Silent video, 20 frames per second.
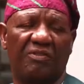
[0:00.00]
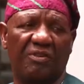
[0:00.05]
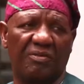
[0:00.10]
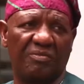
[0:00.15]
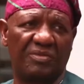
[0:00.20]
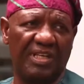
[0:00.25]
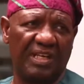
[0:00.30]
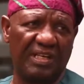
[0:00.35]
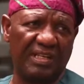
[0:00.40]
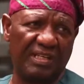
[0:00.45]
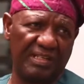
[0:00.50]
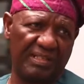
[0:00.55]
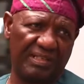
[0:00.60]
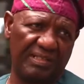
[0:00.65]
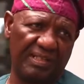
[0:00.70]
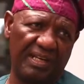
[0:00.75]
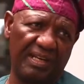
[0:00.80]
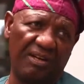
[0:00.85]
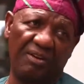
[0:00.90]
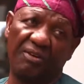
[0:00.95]
from challenges.
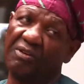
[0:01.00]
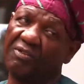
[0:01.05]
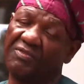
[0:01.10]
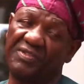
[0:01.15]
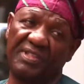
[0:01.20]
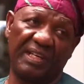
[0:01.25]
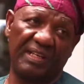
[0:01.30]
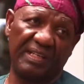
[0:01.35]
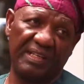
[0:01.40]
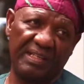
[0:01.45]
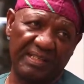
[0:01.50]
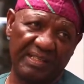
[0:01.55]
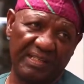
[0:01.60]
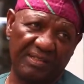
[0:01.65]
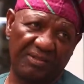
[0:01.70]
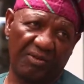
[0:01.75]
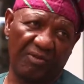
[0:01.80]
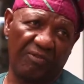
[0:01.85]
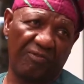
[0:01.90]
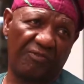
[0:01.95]
There are a lot of
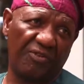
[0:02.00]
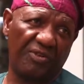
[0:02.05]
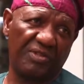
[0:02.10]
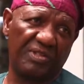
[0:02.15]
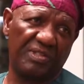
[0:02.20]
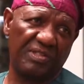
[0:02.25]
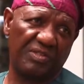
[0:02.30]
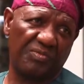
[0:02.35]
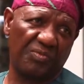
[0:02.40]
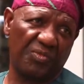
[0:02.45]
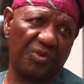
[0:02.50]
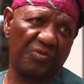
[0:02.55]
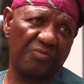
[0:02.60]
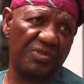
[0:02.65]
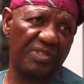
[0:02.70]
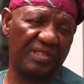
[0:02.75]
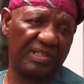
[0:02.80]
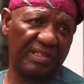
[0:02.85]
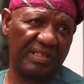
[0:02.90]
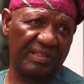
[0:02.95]
challenges confronting small
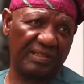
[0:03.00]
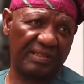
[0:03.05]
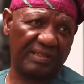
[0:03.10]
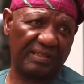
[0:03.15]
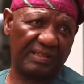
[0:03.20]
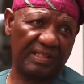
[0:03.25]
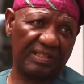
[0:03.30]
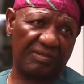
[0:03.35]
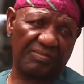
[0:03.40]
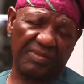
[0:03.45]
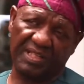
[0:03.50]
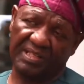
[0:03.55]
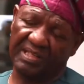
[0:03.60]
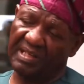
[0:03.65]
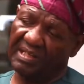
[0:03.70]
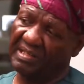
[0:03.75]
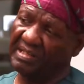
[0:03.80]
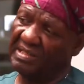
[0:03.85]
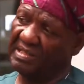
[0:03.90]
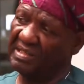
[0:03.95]
businesses,
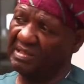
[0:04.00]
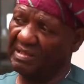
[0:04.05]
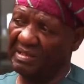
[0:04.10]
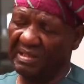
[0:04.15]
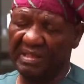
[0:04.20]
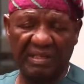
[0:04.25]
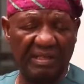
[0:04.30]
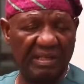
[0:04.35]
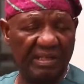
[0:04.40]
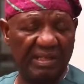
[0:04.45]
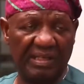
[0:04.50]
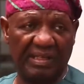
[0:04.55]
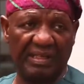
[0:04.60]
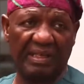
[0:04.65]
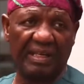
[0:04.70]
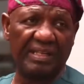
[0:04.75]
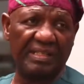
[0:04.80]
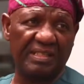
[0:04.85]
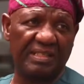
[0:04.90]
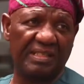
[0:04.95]
especially in
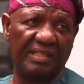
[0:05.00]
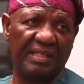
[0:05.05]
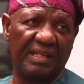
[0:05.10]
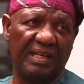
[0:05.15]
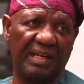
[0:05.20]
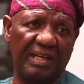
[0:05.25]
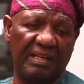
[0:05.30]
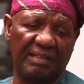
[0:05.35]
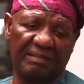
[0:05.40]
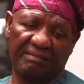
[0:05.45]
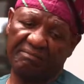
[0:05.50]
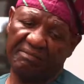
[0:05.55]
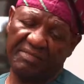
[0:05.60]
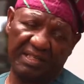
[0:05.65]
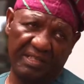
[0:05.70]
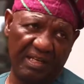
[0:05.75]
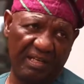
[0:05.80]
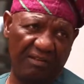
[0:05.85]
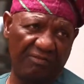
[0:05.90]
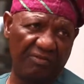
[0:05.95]
Nigeria.
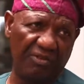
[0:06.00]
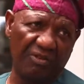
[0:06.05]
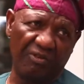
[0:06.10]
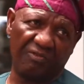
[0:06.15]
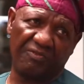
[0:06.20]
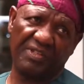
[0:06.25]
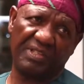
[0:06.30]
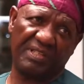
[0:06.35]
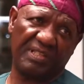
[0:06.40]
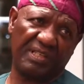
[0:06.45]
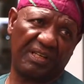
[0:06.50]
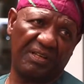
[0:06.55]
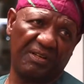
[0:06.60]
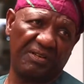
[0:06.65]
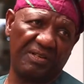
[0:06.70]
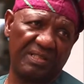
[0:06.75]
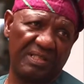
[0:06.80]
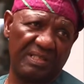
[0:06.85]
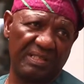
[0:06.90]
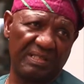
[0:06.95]
Level of
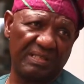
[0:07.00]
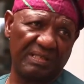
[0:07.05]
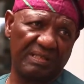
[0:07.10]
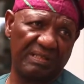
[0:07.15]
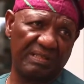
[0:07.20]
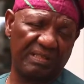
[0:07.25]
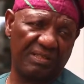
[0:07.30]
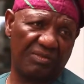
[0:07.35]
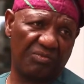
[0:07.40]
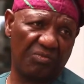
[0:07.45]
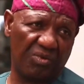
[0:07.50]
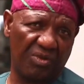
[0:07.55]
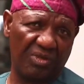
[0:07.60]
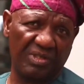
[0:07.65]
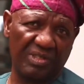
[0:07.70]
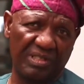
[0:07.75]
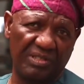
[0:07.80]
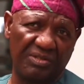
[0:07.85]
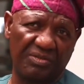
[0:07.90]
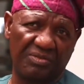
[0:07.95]
insecurity is
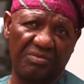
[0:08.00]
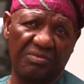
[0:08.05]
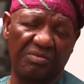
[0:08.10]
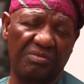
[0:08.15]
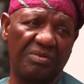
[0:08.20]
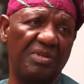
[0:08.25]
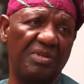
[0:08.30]
one issue.